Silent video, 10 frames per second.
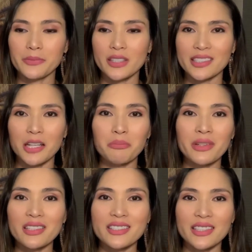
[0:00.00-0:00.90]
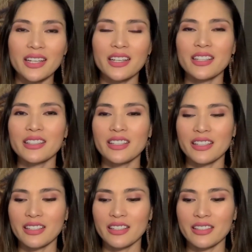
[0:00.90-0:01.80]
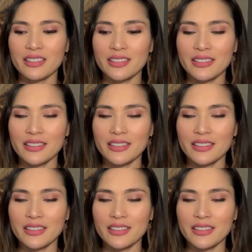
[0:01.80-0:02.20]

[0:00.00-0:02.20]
It's got Billy Zane and